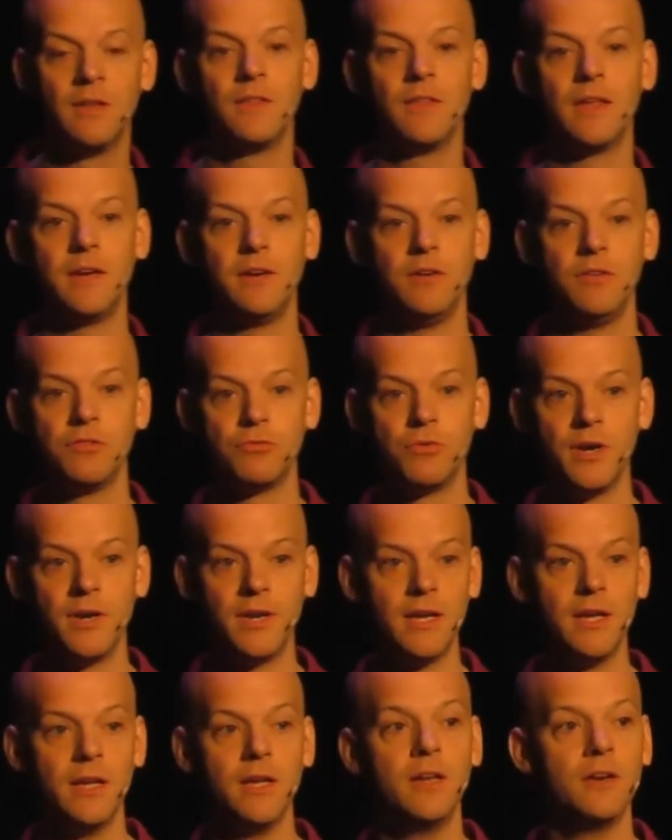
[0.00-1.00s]
That is,
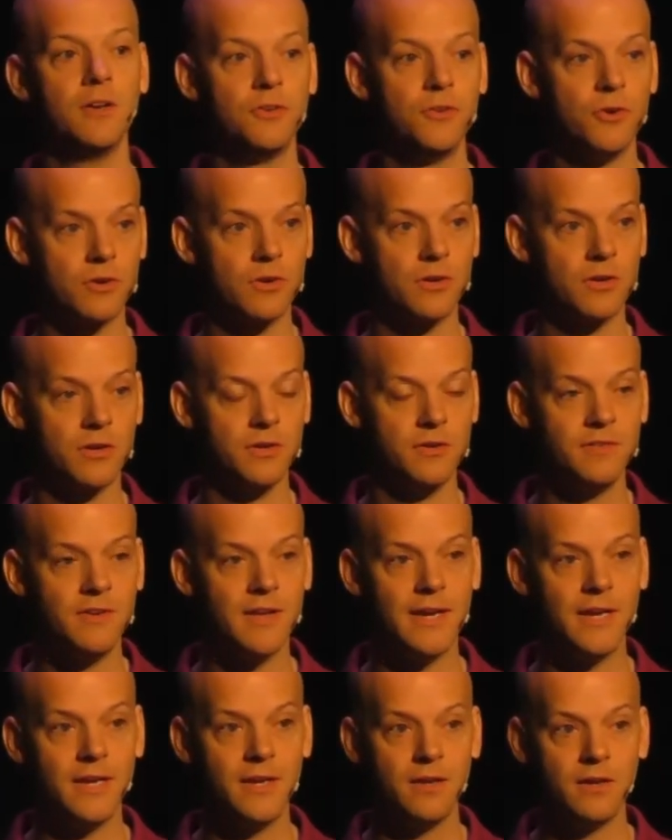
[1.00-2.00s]
running it in a Docker
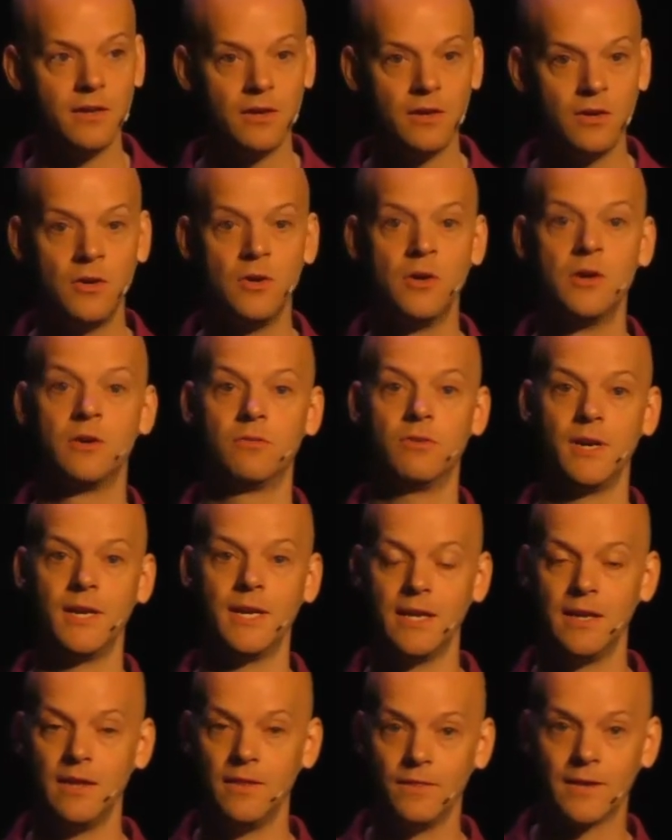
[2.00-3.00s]
container,
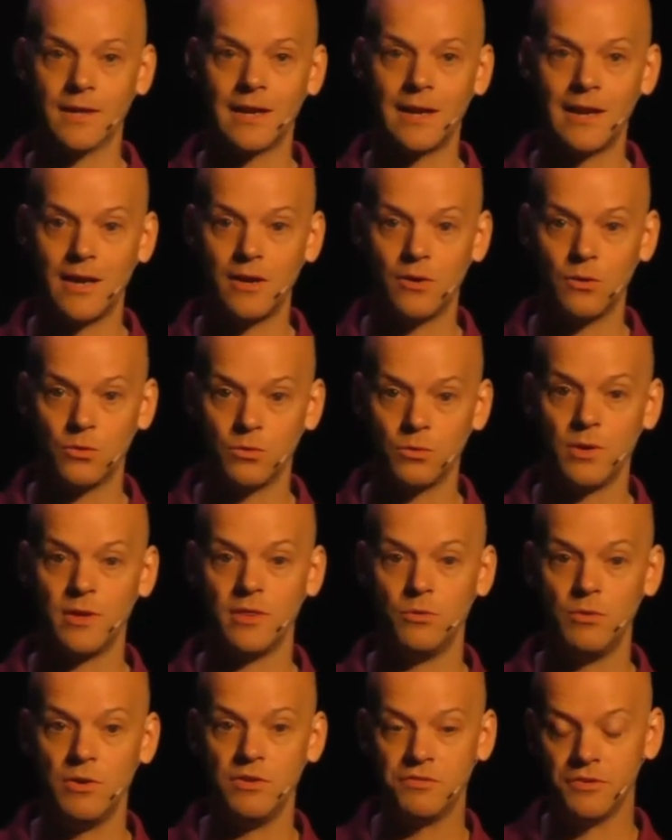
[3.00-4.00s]
running it in the cloud where
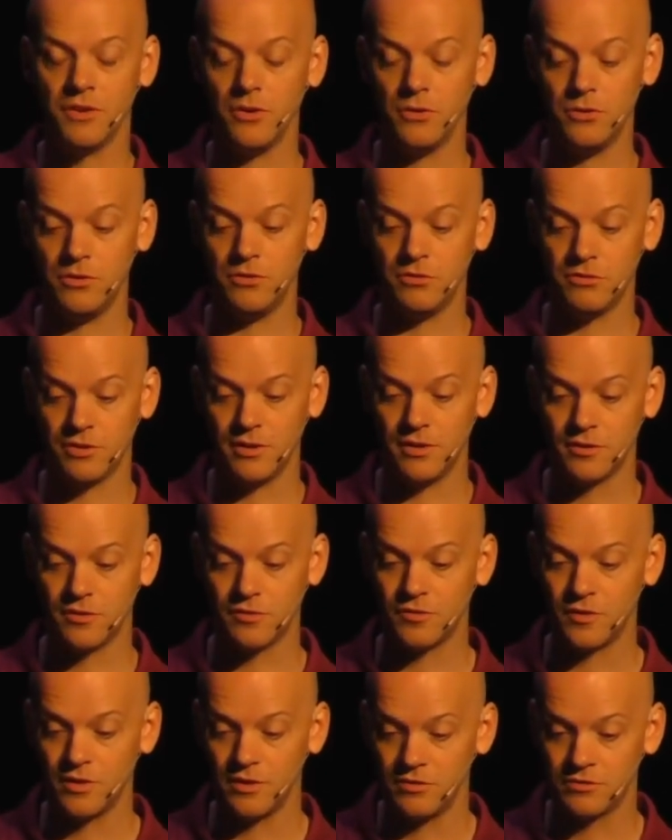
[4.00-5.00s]
there is no user
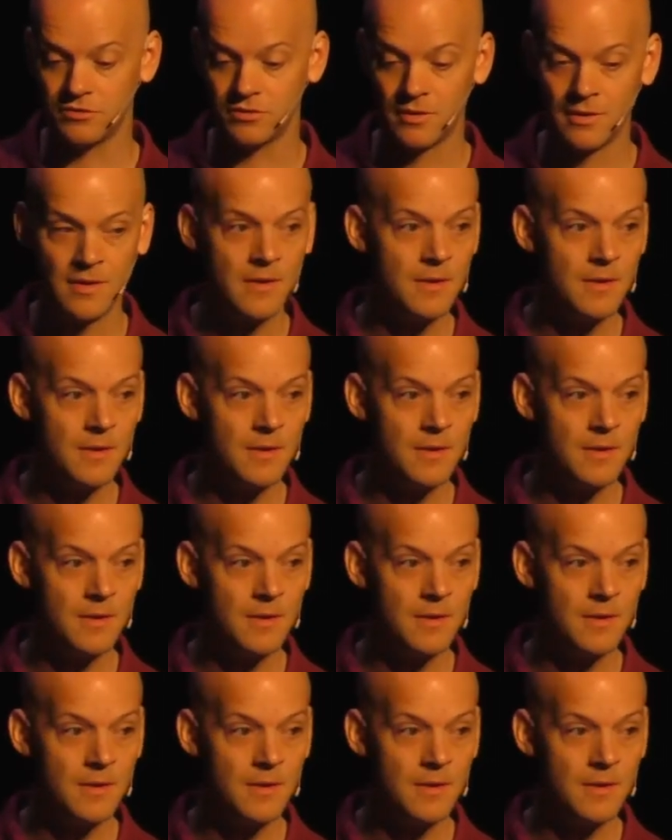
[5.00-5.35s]
interface.